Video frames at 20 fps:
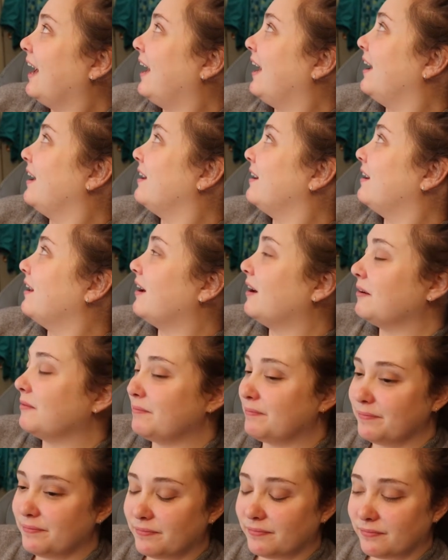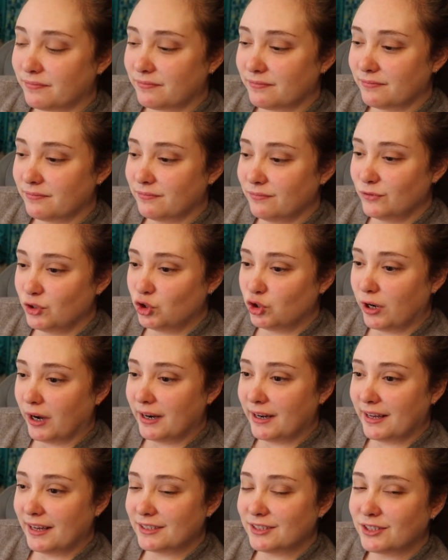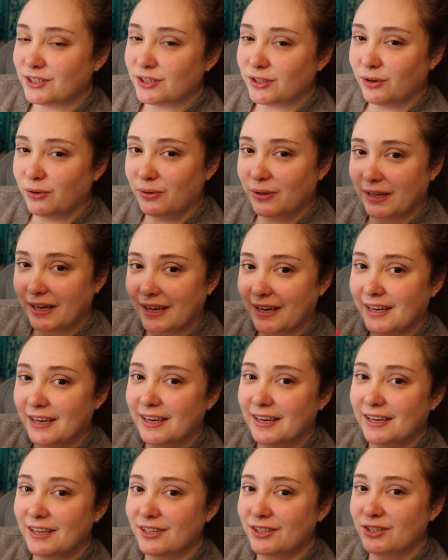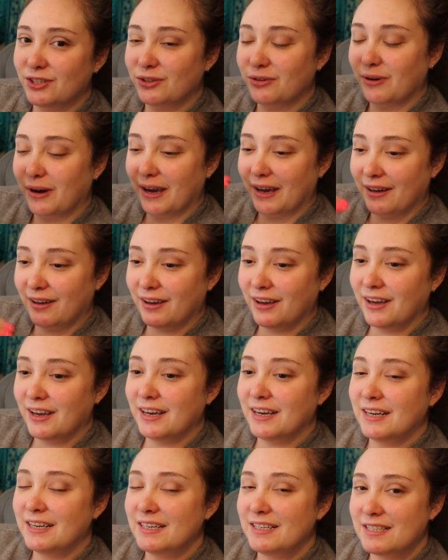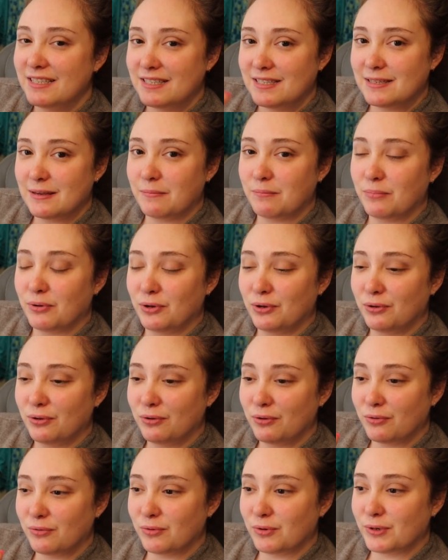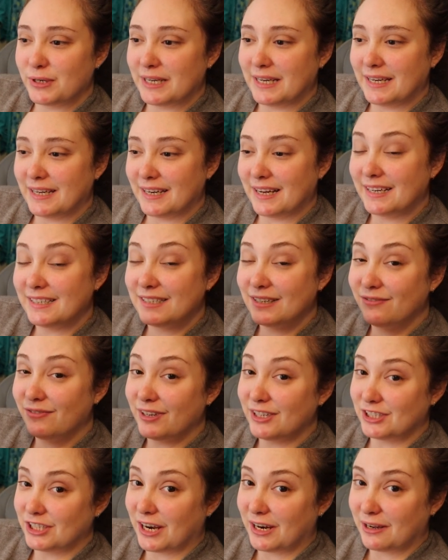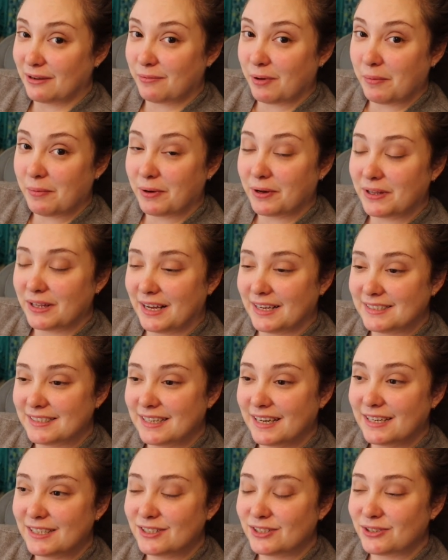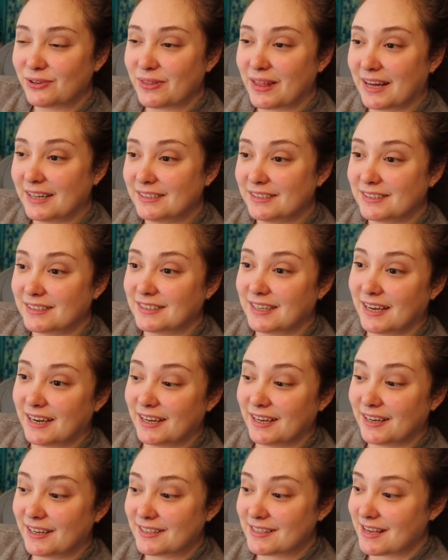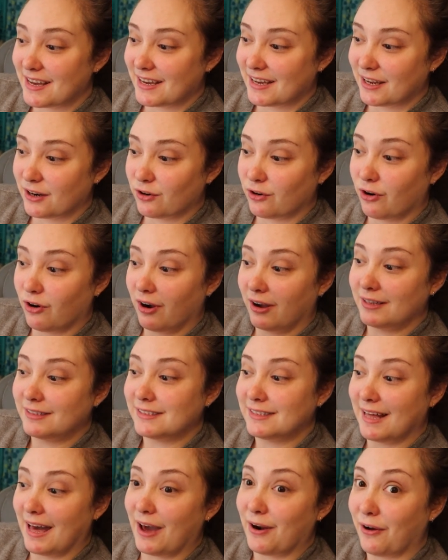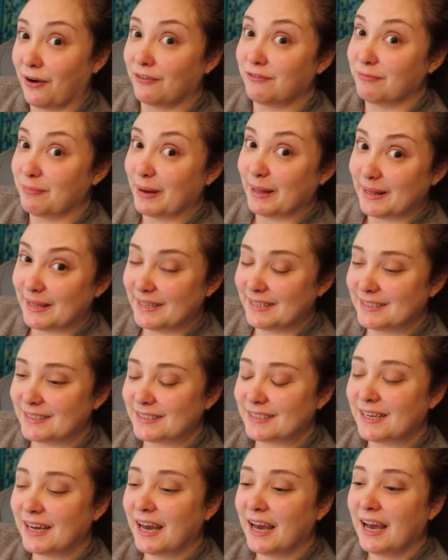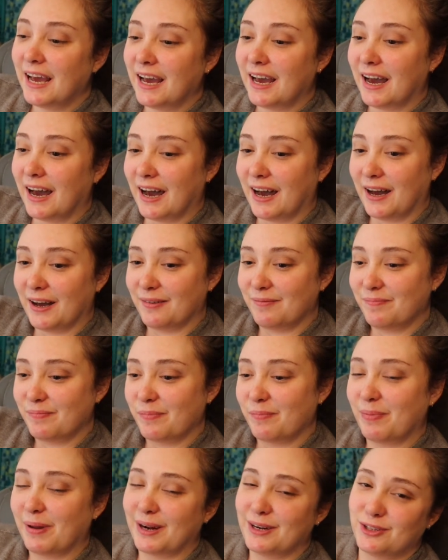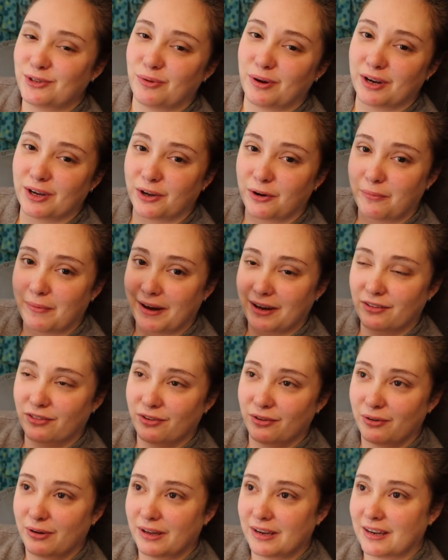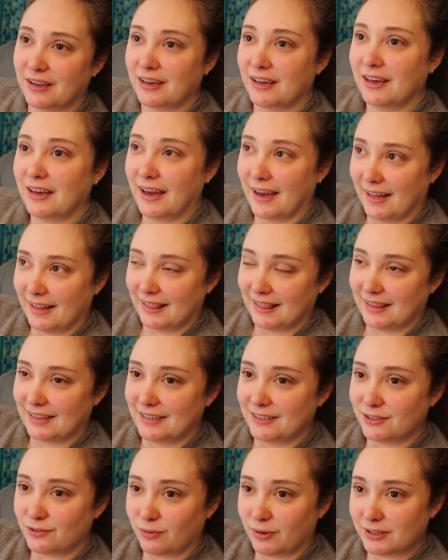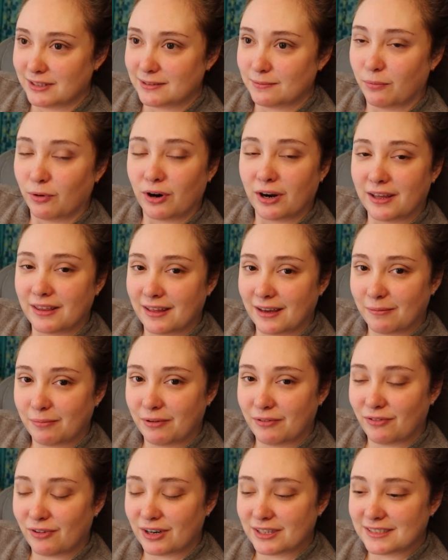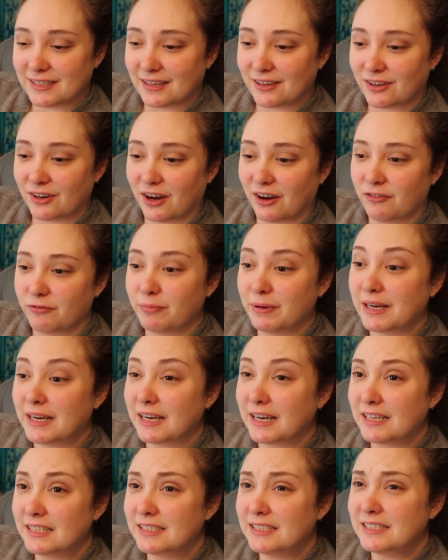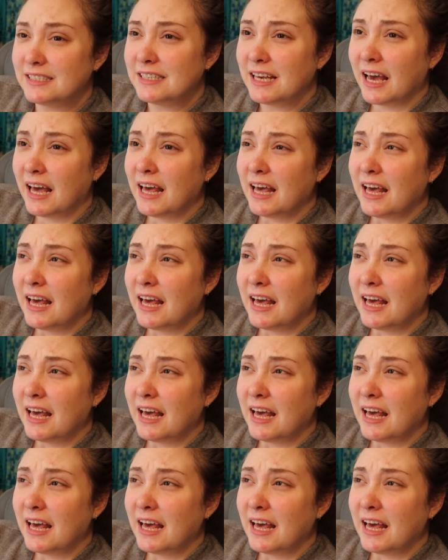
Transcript: And um, try to get slowly into a simple routine. I did finish editing my book last night, so that's exciting because I can cross that off my list. Um, but I do want to go back through it at least once more, I think, before I send it off because